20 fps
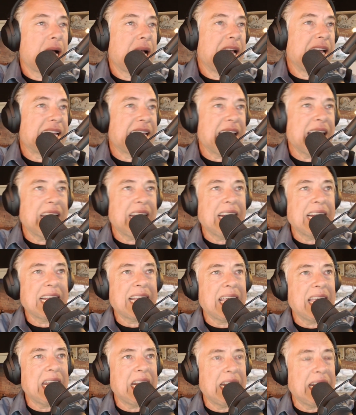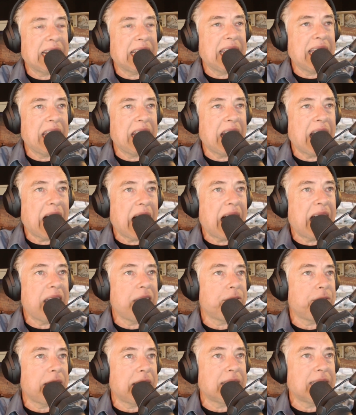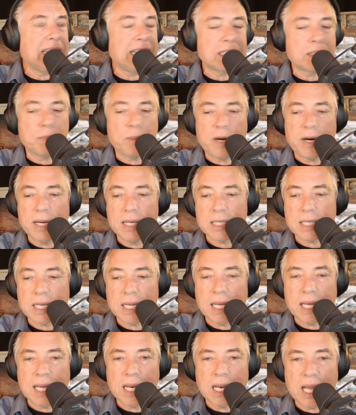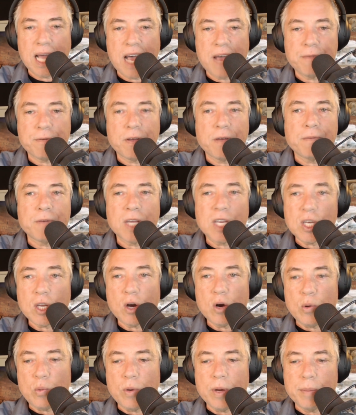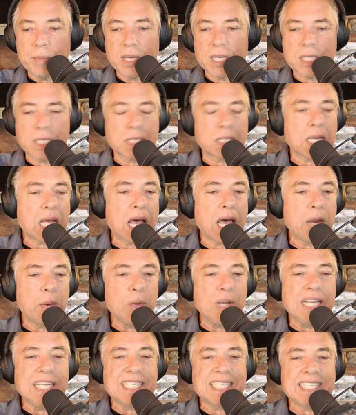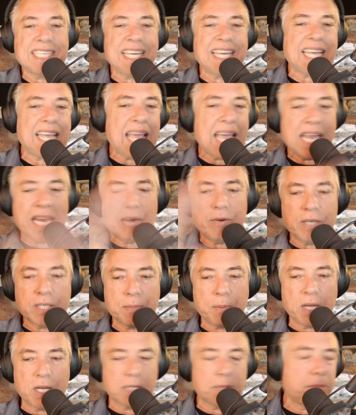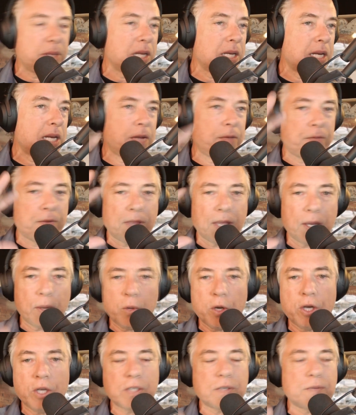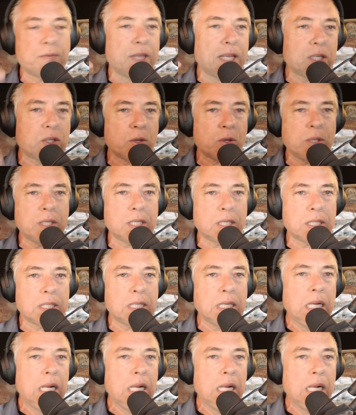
again and again and again, I have had the experience in life of adult women just unwilling to take any responsibility for their words, for their choices.